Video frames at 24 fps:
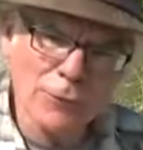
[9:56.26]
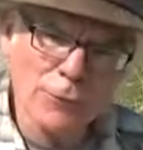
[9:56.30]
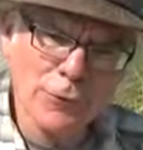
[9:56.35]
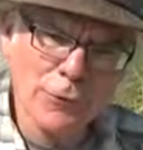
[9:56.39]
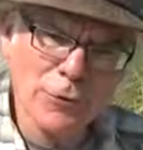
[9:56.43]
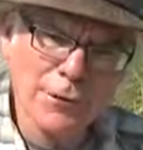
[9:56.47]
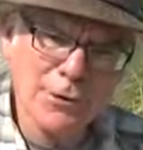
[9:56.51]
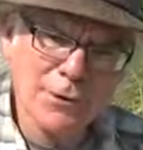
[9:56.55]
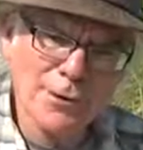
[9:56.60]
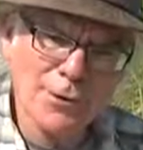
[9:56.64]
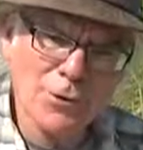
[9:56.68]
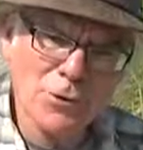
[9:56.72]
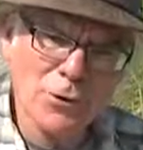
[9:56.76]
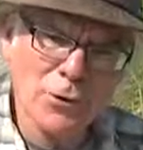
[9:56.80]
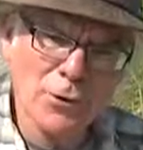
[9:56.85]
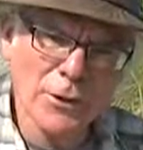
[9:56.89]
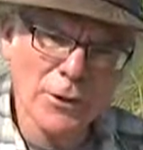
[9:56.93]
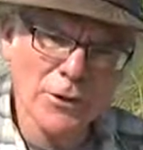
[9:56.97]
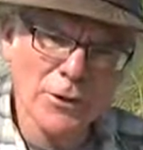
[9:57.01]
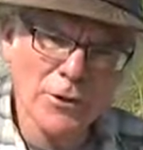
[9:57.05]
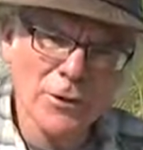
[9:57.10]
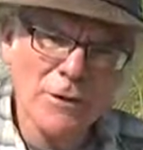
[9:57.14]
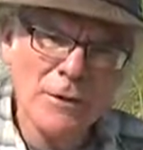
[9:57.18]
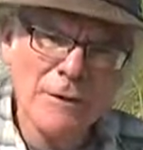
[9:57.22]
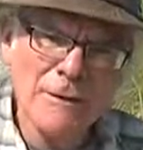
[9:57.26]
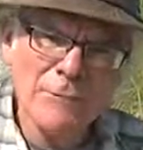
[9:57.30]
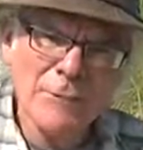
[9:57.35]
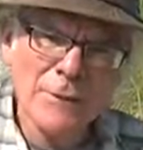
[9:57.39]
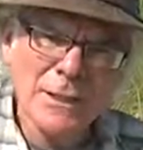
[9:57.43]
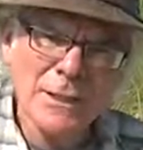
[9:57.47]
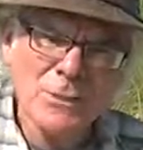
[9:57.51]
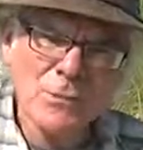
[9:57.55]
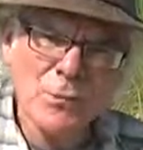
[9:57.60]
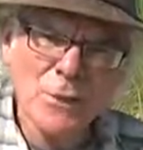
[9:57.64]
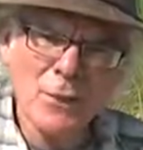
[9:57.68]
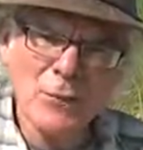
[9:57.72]
for this soil
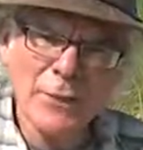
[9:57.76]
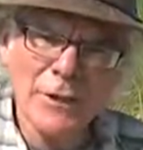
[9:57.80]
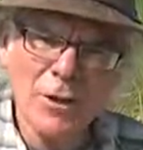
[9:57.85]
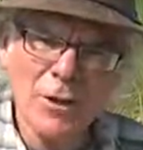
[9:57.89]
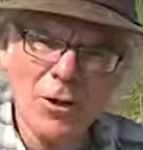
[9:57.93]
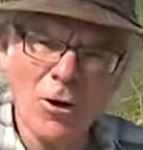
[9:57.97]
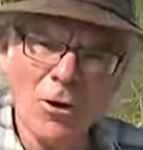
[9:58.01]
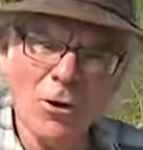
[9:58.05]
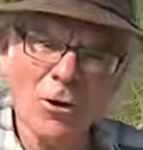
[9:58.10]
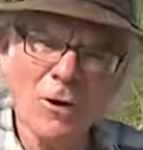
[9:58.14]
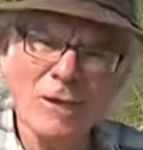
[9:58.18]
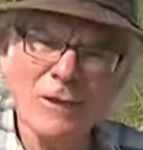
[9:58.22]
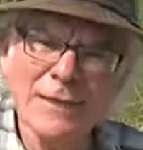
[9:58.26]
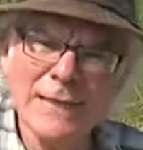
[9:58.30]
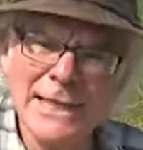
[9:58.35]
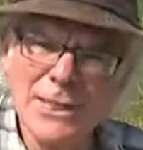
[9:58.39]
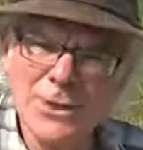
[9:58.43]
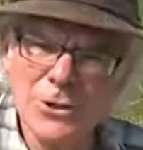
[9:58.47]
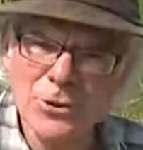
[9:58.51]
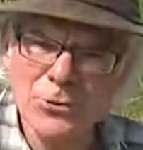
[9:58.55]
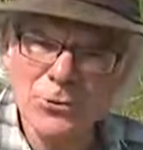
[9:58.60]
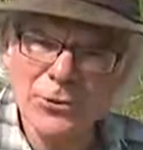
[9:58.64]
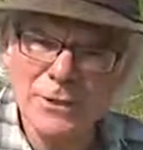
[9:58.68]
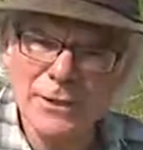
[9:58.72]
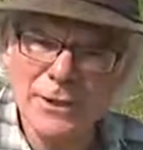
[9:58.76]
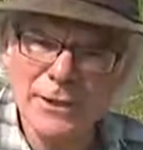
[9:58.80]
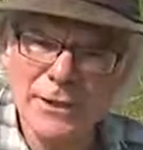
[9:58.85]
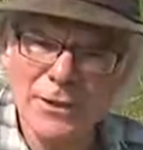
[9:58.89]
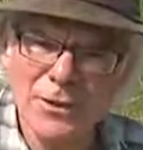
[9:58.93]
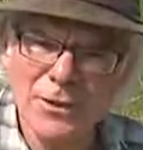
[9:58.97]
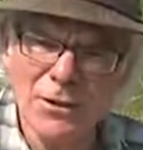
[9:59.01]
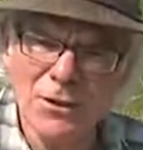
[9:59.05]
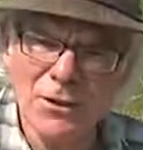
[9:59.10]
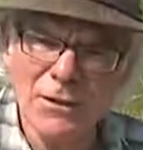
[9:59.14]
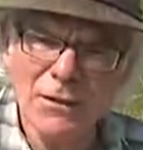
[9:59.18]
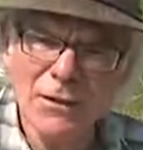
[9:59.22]
is what we call glacial
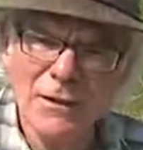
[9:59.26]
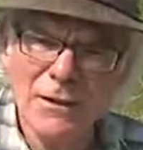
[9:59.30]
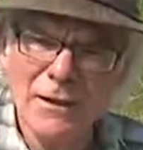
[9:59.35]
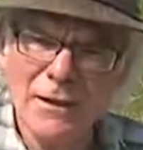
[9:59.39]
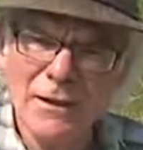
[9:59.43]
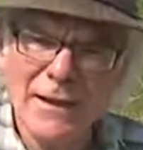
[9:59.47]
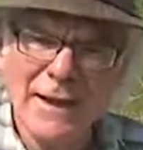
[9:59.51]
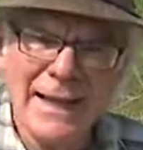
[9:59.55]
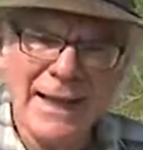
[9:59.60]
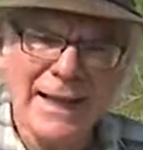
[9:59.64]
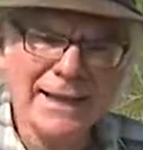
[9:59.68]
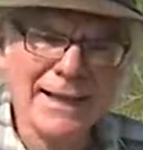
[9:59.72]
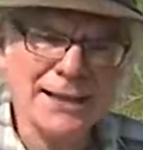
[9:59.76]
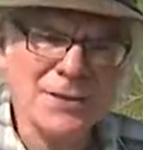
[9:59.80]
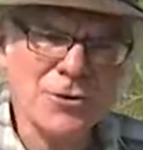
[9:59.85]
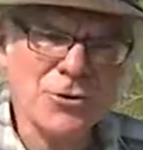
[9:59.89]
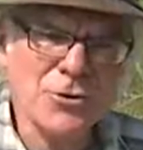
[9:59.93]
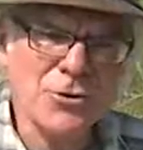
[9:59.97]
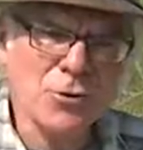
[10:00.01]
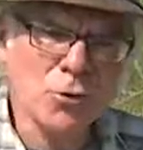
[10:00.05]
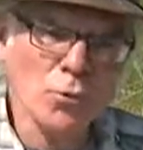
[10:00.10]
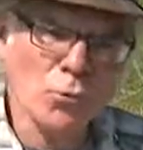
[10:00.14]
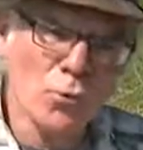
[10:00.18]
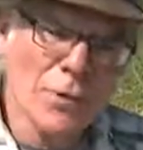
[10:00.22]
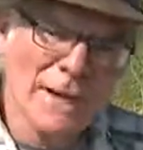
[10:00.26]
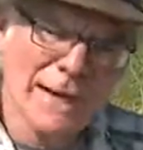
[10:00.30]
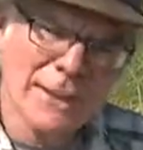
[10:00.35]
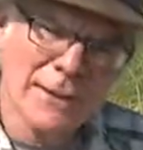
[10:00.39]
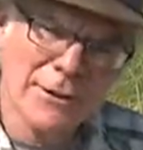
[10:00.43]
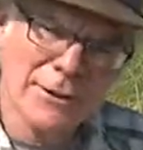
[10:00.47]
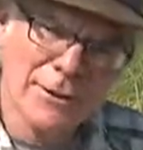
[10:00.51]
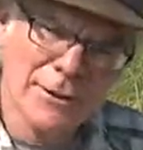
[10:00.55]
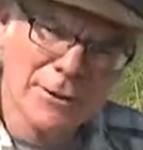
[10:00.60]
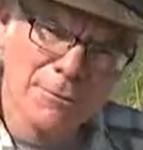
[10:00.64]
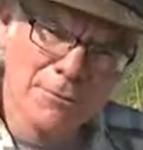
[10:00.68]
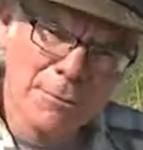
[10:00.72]
till and it's
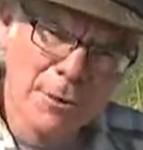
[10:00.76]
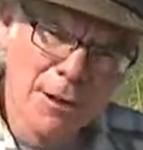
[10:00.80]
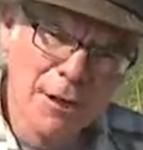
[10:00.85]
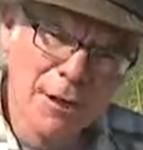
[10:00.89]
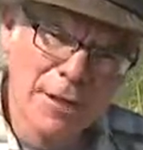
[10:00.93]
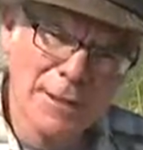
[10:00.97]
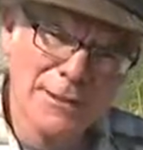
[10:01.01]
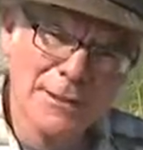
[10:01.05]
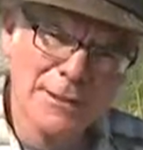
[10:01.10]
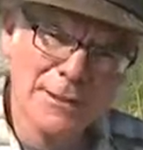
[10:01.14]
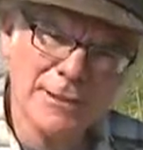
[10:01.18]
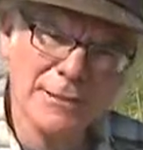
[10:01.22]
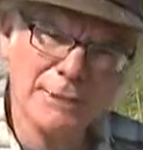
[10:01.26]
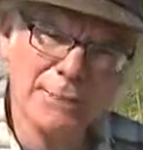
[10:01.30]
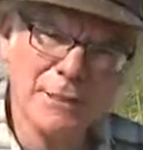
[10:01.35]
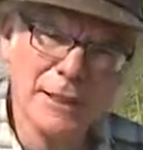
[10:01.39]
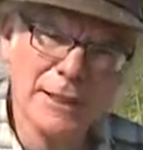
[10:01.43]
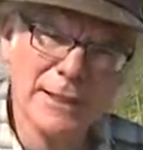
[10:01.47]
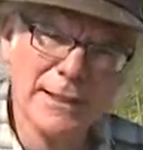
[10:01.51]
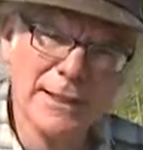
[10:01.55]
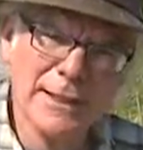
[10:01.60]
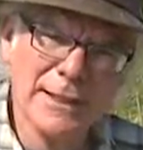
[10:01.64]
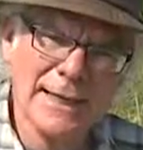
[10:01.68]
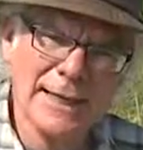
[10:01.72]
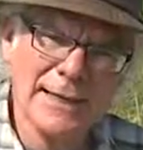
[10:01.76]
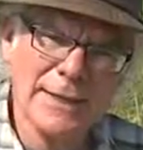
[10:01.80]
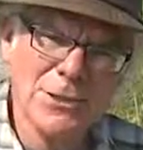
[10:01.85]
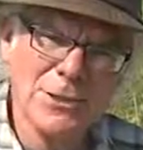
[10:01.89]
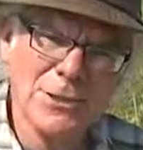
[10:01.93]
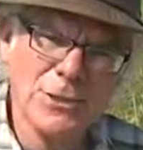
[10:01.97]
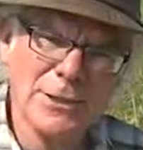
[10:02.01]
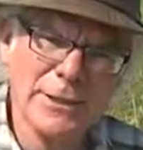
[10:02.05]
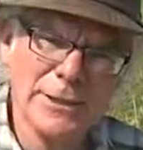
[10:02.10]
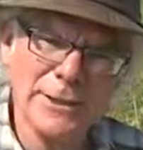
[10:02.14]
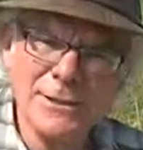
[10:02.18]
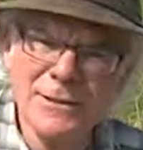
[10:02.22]
directly deposited by the ice
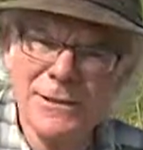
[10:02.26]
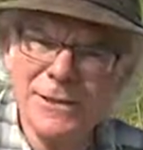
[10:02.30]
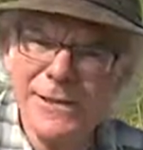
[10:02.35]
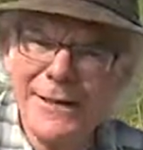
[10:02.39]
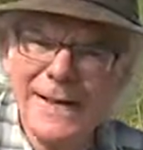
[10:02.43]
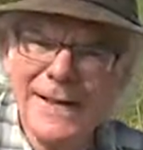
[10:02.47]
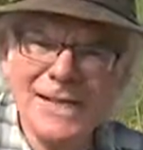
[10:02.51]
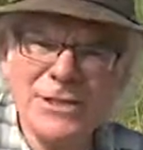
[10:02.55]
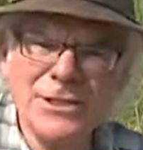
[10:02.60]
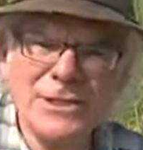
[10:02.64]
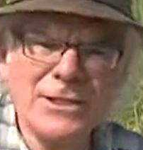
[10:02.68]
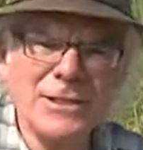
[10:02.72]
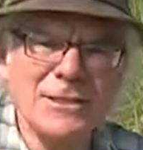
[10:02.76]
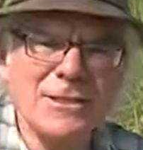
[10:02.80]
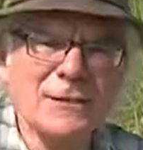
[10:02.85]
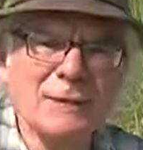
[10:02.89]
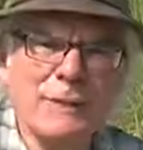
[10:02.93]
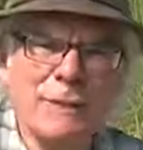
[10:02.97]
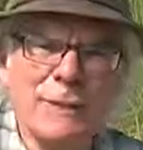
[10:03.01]
sheets. The ice sheet's